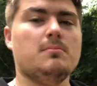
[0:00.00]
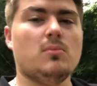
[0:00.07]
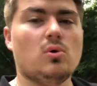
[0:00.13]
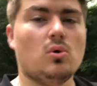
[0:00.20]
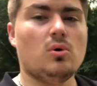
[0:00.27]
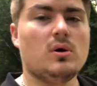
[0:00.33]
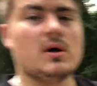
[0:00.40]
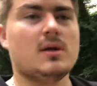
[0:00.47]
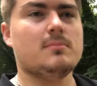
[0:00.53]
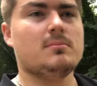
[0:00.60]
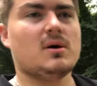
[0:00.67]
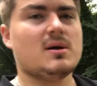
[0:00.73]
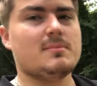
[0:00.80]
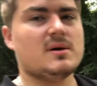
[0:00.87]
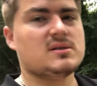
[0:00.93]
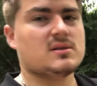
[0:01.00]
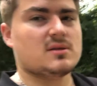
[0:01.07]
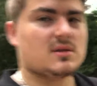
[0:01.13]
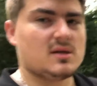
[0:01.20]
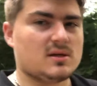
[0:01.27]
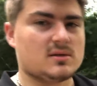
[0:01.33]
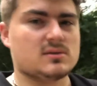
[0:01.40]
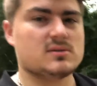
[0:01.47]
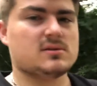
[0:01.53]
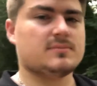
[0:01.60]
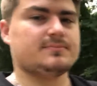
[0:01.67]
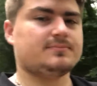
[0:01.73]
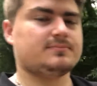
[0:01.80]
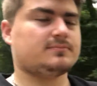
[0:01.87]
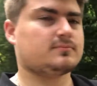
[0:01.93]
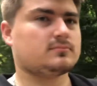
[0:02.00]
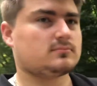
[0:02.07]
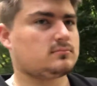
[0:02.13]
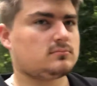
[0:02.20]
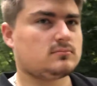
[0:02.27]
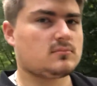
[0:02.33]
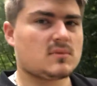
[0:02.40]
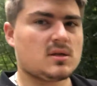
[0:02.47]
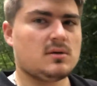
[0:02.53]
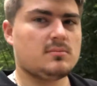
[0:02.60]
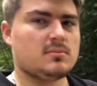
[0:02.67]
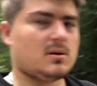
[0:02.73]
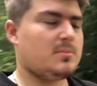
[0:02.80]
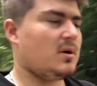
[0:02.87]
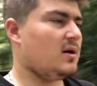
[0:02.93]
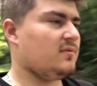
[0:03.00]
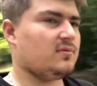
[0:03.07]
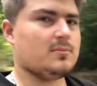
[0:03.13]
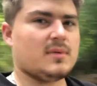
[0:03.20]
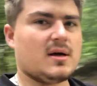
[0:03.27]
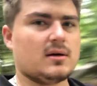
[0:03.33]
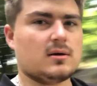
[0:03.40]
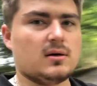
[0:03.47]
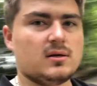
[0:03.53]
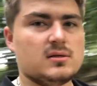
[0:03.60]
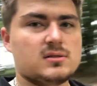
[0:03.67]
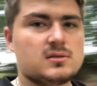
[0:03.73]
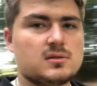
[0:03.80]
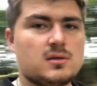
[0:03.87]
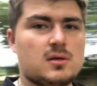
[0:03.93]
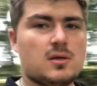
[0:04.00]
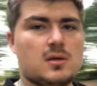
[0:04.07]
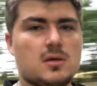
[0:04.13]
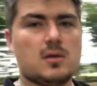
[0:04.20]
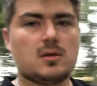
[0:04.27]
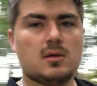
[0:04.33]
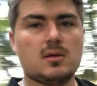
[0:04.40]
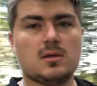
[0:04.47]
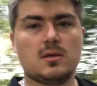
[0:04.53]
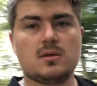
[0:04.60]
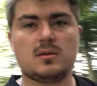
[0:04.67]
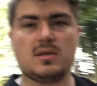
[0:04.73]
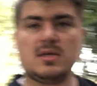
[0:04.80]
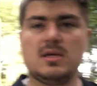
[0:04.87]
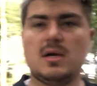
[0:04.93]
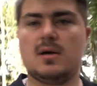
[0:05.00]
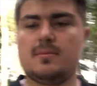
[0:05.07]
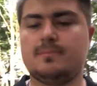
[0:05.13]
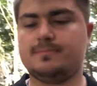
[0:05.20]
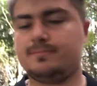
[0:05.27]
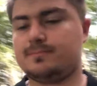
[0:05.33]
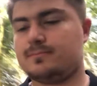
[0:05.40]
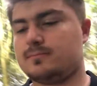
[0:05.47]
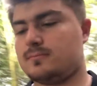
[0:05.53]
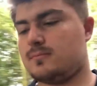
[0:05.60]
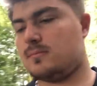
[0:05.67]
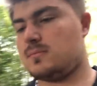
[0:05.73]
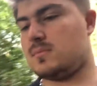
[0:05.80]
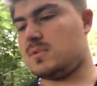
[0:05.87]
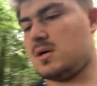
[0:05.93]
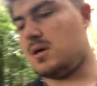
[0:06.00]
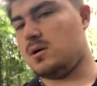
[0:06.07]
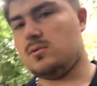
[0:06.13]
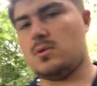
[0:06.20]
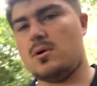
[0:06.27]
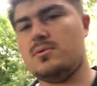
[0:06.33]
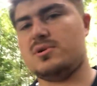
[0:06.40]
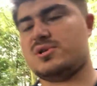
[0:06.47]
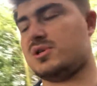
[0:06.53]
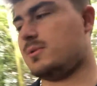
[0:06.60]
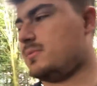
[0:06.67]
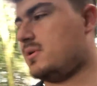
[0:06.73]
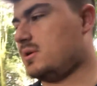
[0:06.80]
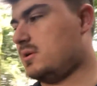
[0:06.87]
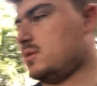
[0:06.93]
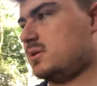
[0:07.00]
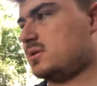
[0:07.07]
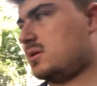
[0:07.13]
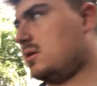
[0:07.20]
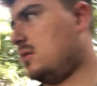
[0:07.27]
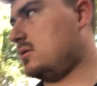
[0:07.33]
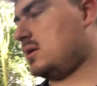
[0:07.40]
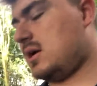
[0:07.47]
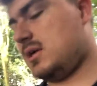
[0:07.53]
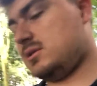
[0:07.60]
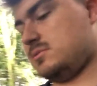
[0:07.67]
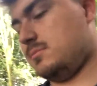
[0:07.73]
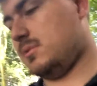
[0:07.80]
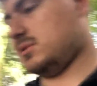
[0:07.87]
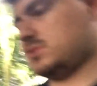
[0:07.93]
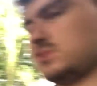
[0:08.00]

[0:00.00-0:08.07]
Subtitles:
more and buy better things. But apart from that, guys, the whole ownership thing of this car hasn't been